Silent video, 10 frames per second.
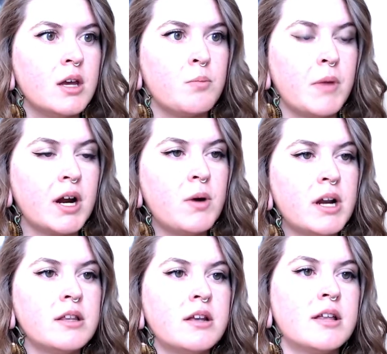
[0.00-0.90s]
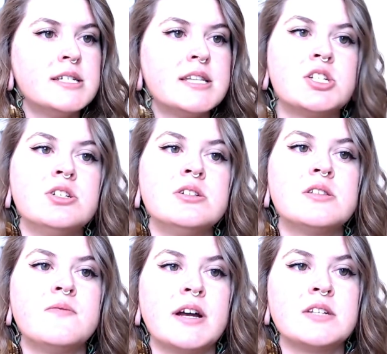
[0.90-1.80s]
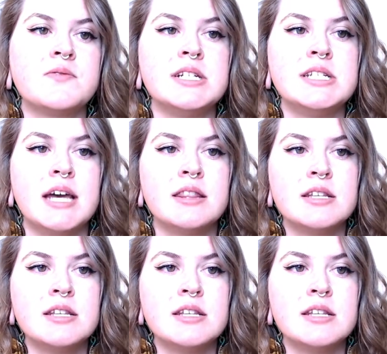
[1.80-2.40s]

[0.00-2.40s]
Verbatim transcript: Marijuana legalization is effectively dead